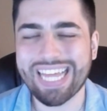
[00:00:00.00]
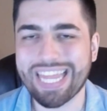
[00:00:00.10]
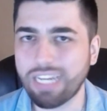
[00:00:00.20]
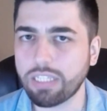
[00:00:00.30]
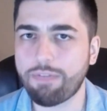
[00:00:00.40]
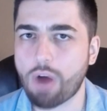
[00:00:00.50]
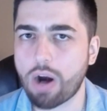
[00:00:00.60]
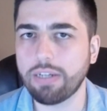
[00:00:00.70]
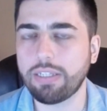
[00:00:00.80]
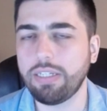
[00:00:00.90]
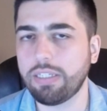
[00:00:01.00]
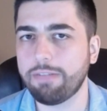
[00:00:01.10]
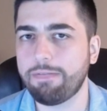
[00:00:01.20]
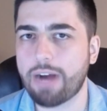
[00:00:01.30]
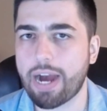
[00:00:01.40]
thus far in
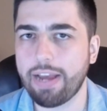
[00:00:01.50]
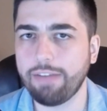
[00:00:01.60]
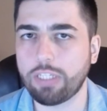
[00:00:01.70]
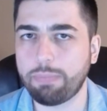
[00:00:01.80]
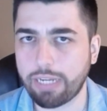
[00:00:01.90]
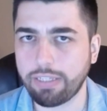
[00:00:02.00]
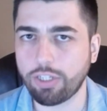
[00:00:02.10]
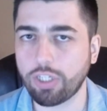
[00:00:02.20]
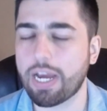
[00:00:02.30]
Season 5, Space Station